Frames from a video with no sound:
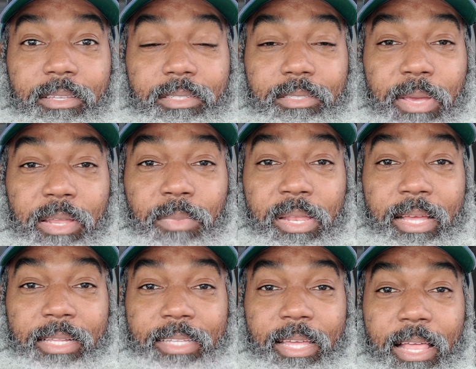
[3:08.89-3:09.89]
Spend
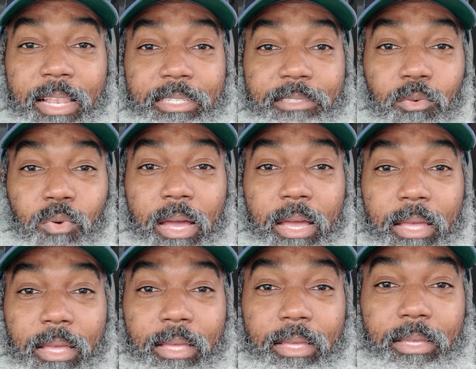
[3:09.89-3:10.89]
millions of dollars for what?
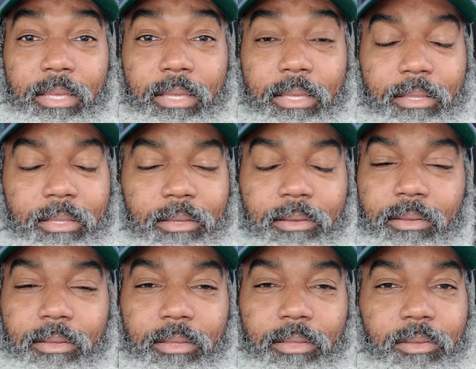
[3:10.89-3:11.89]
No.
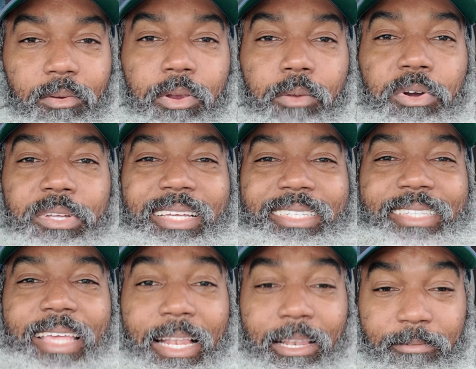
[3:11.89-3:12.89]
Worry about
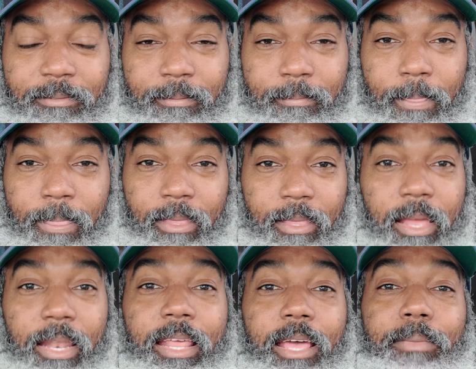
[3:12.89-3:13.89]
yourself.
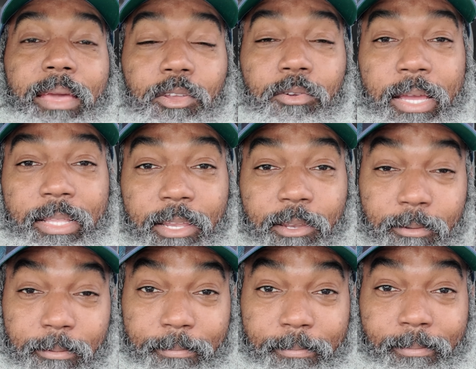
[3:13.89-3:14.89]
And that me at the right now.